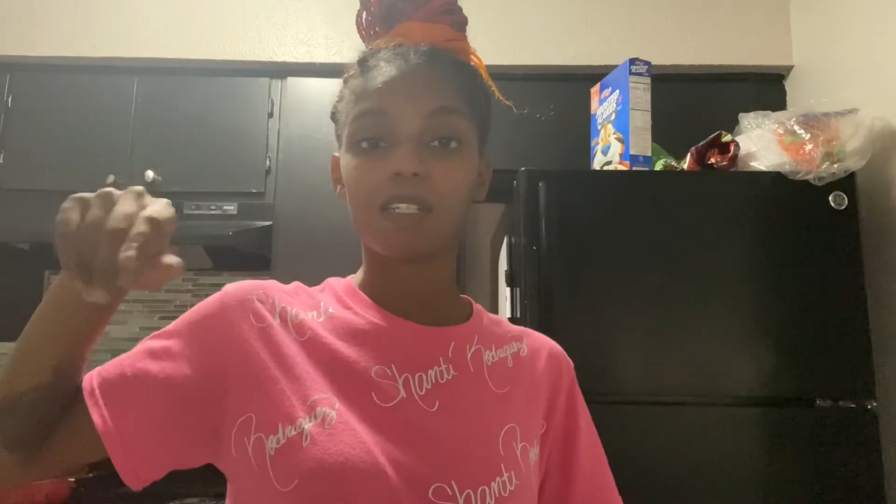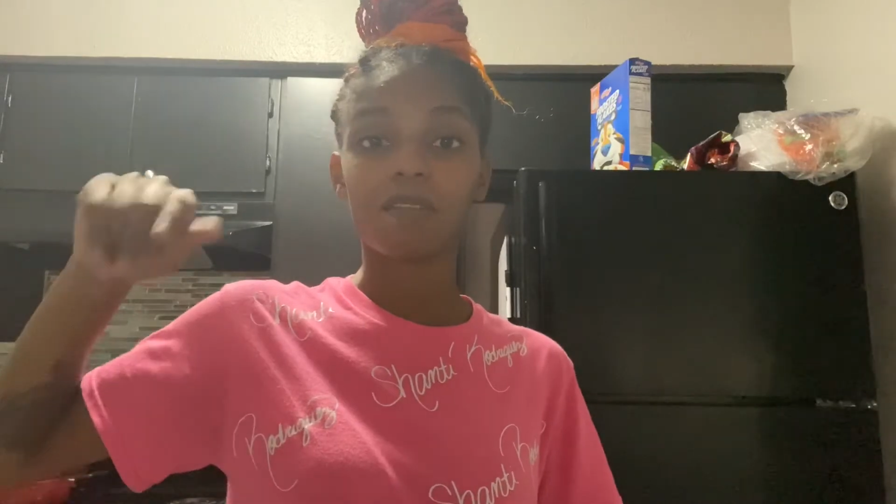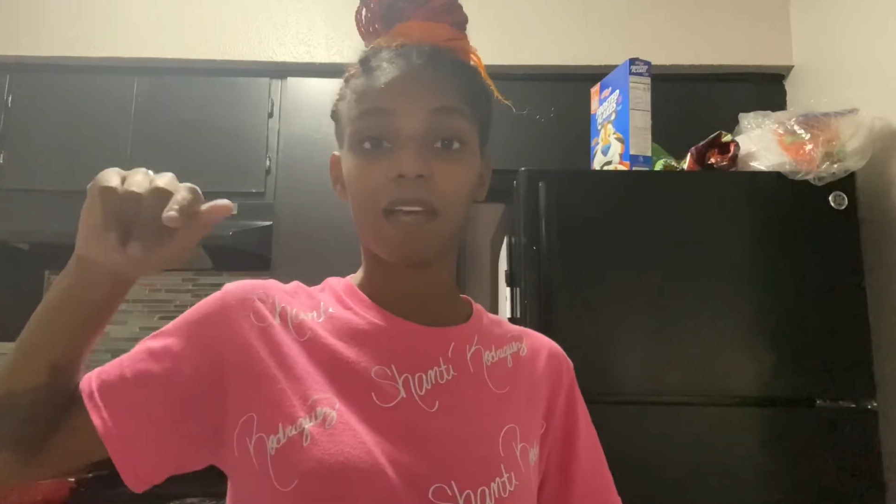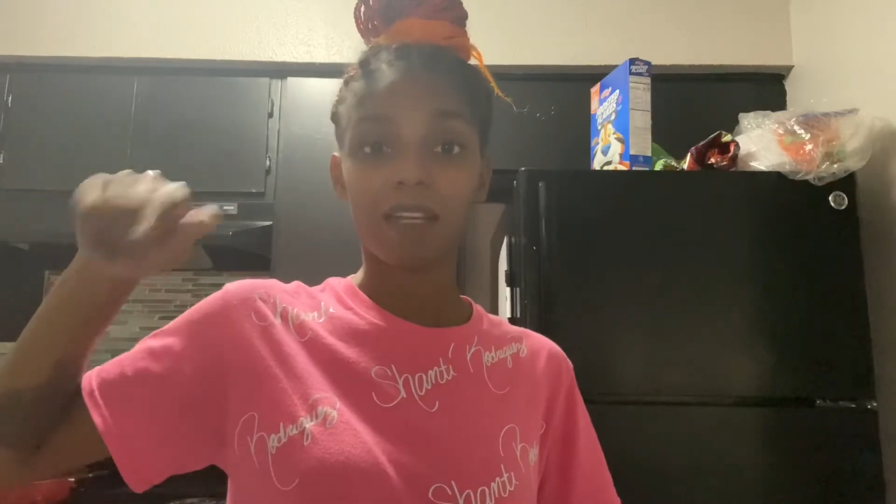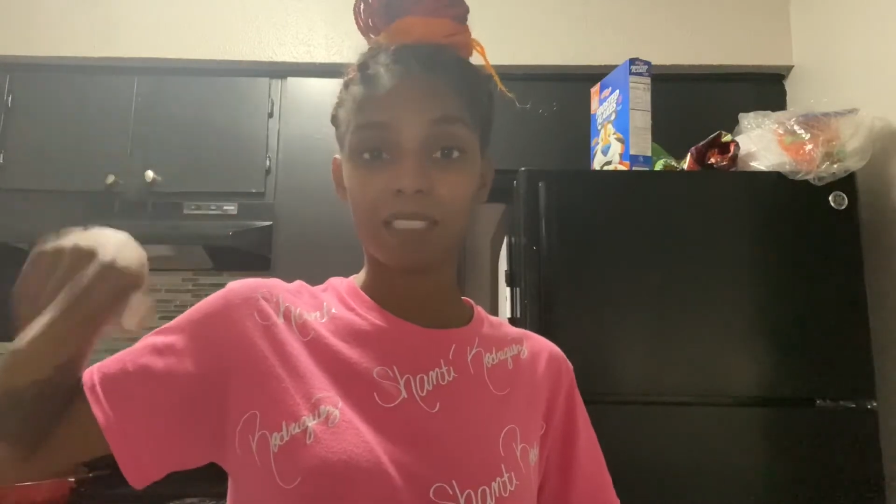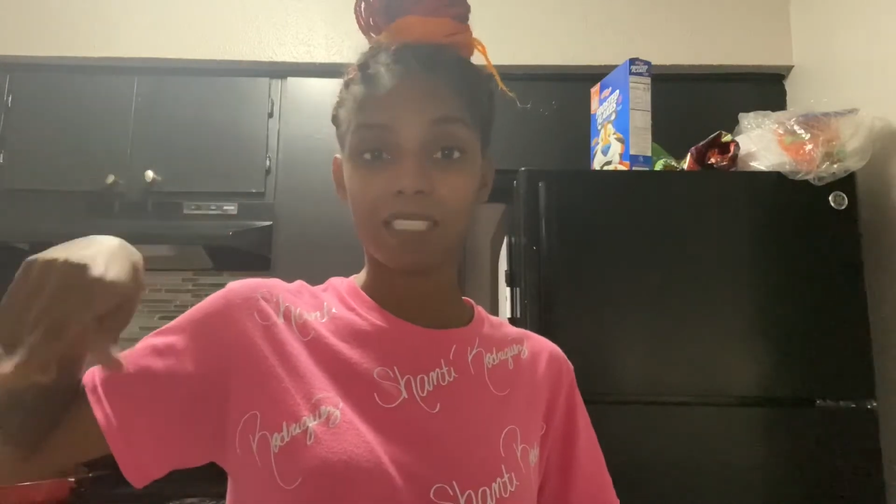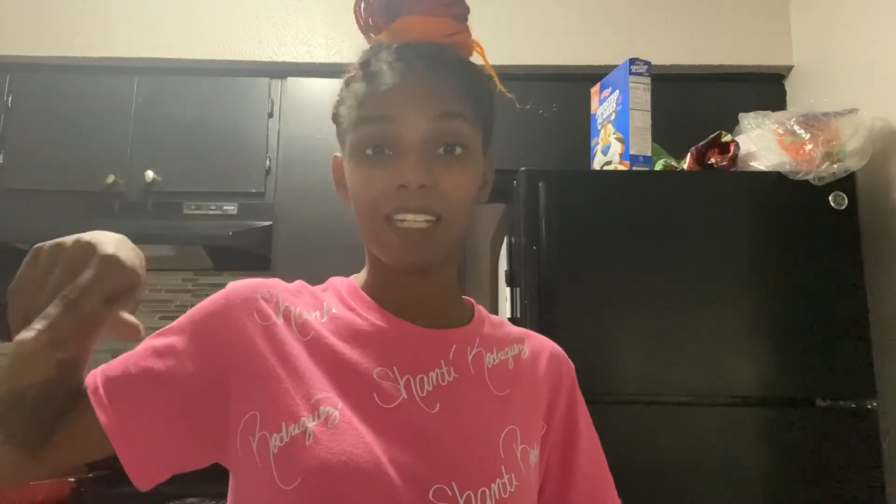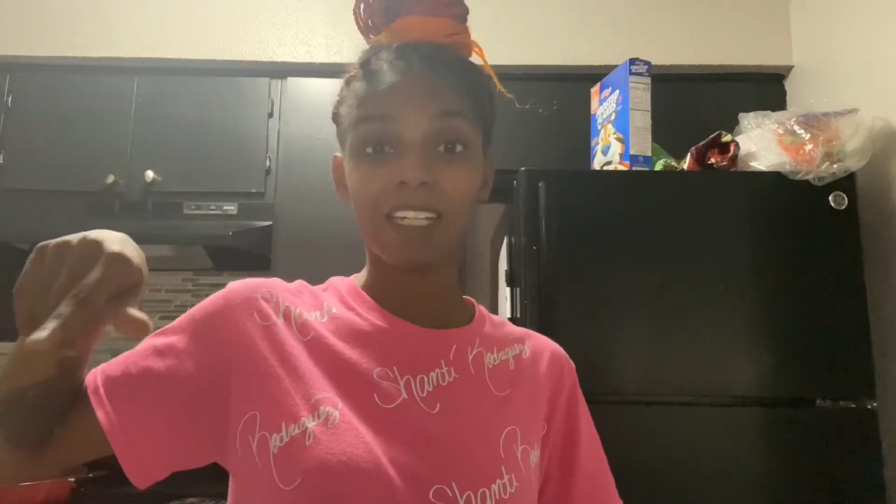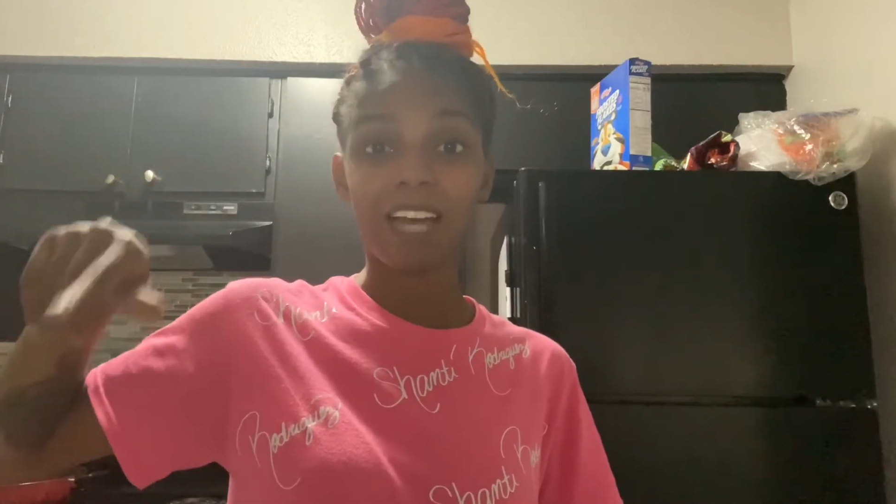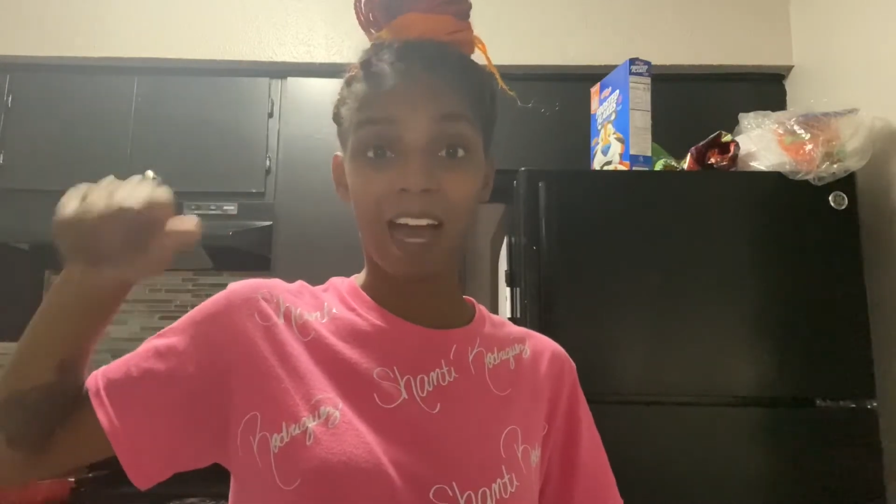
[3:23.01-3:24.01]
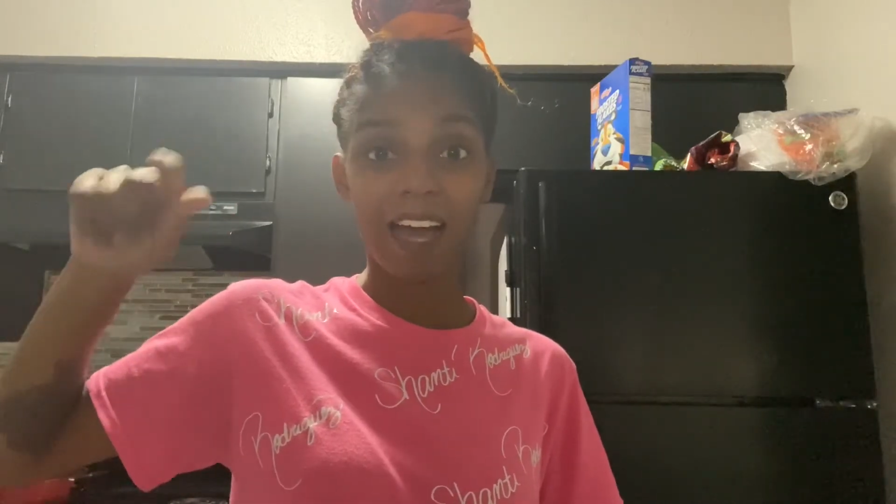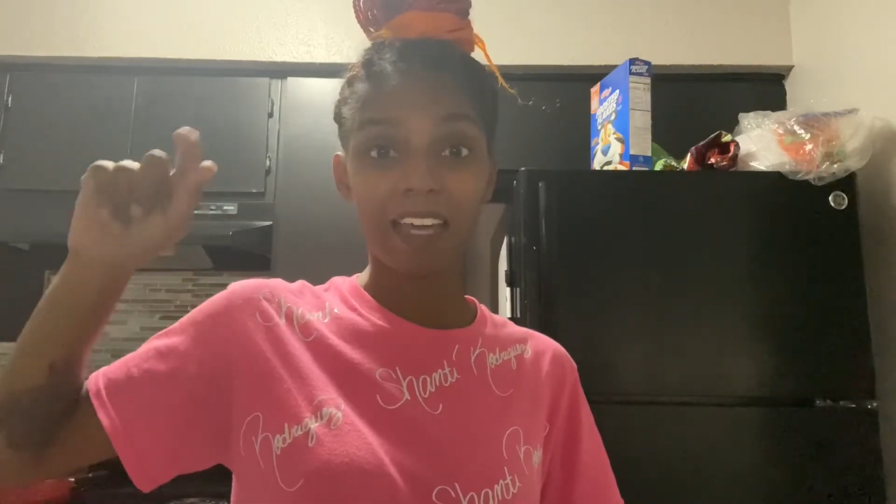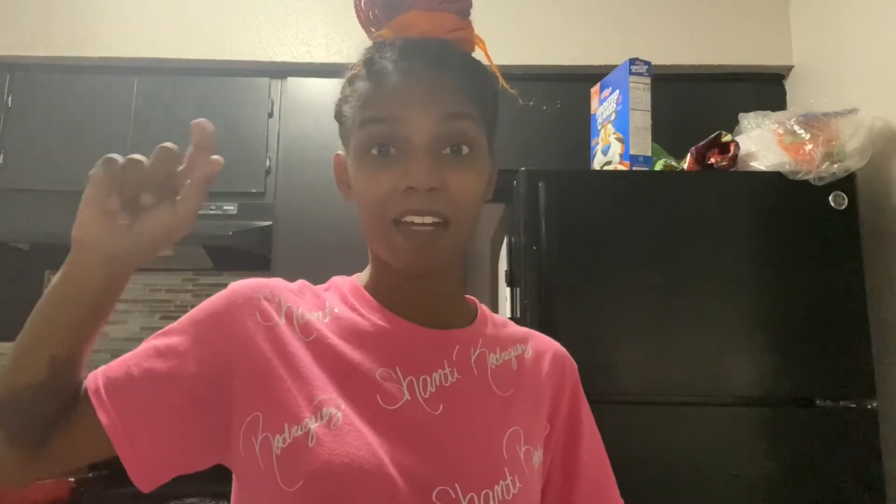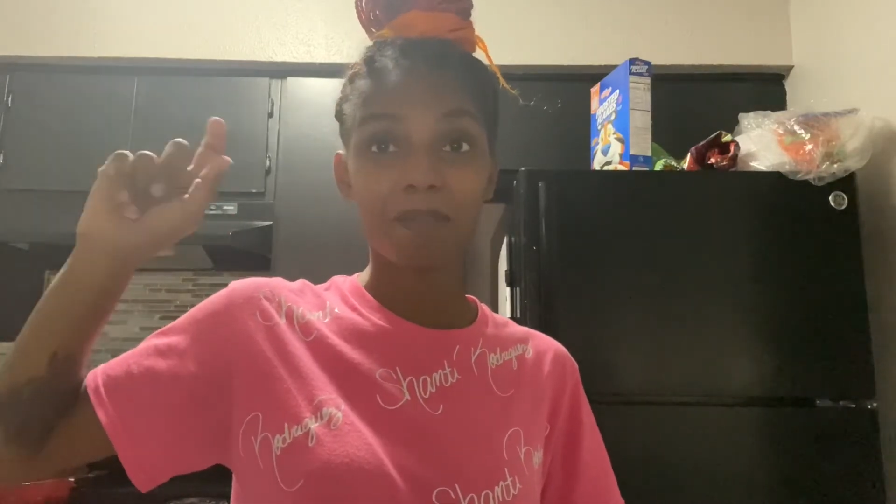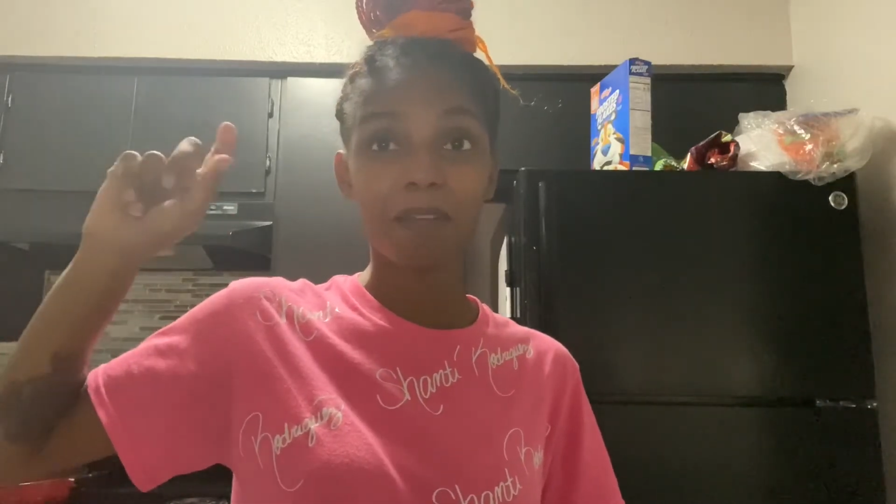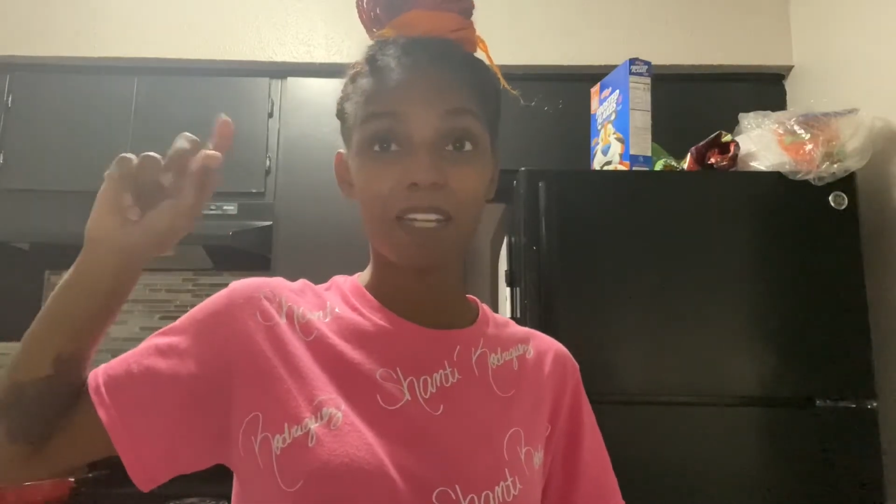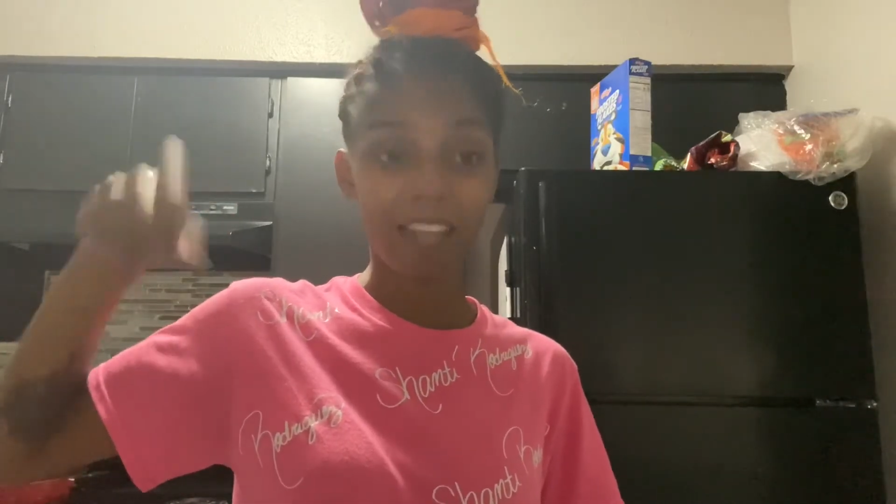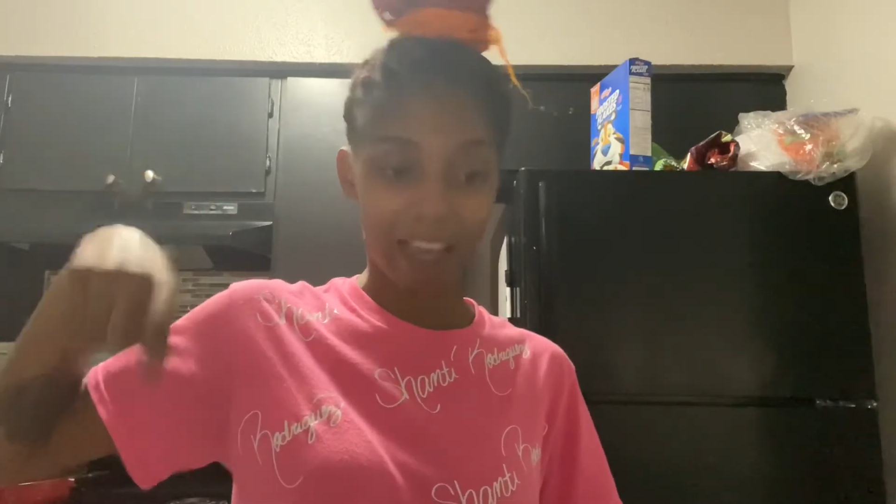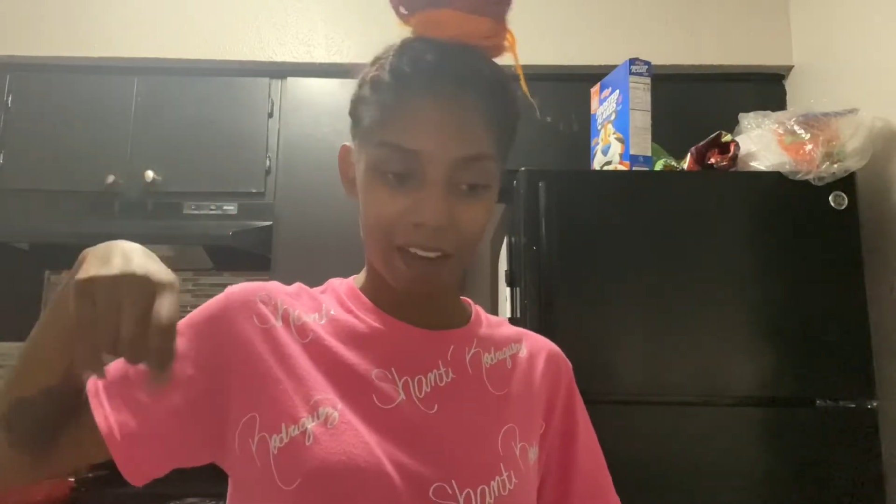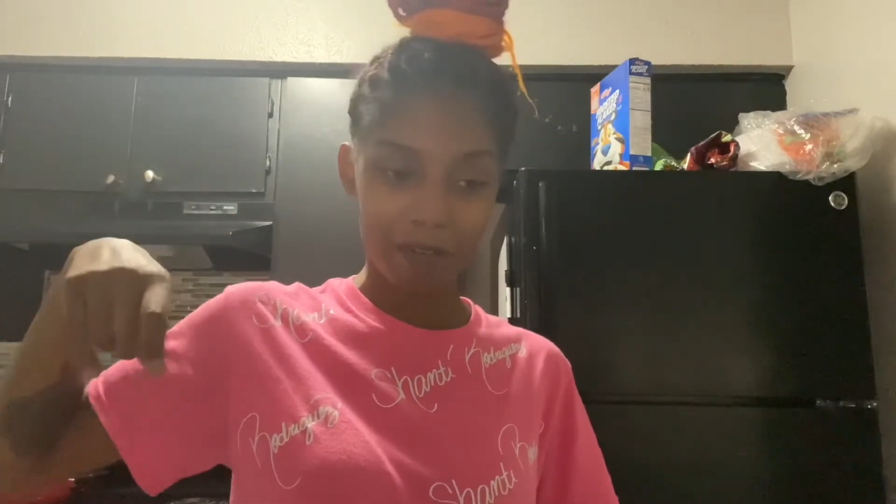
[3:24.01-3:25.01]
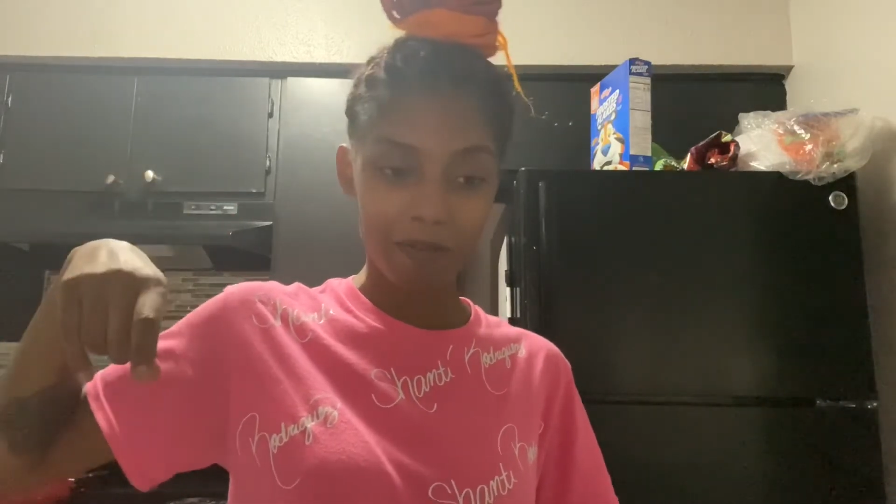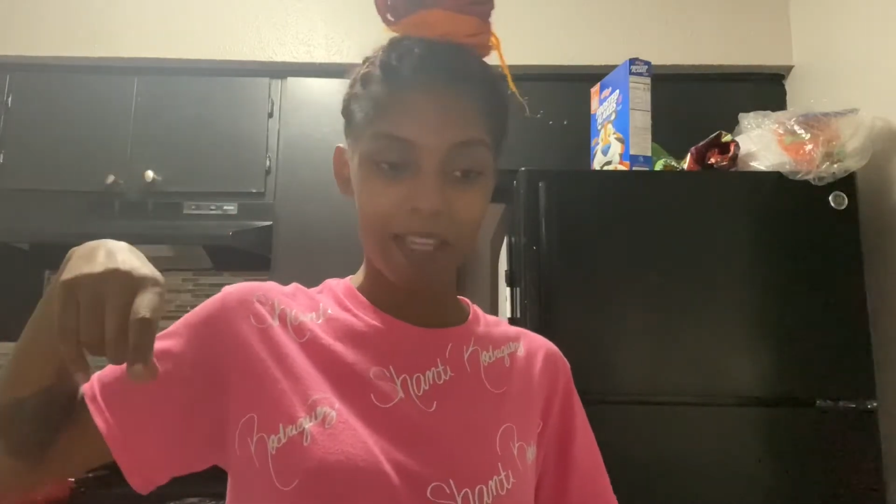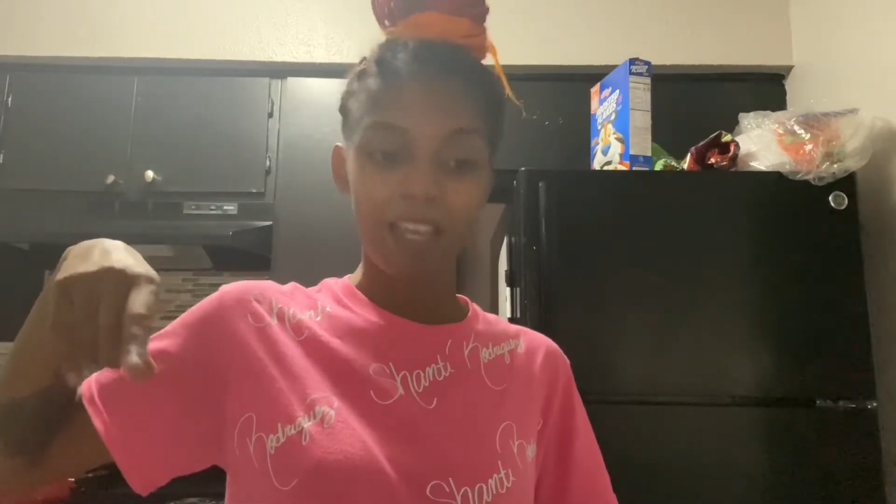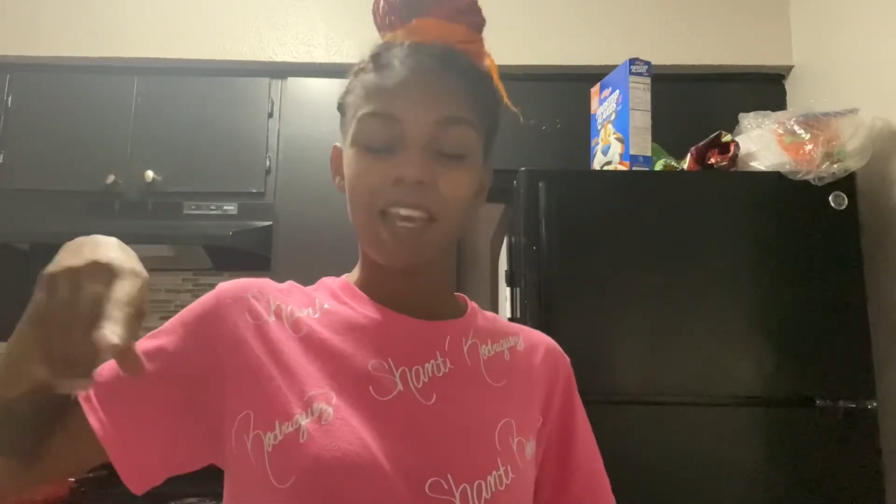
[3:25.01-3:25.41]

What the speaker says: of how skinny I am now,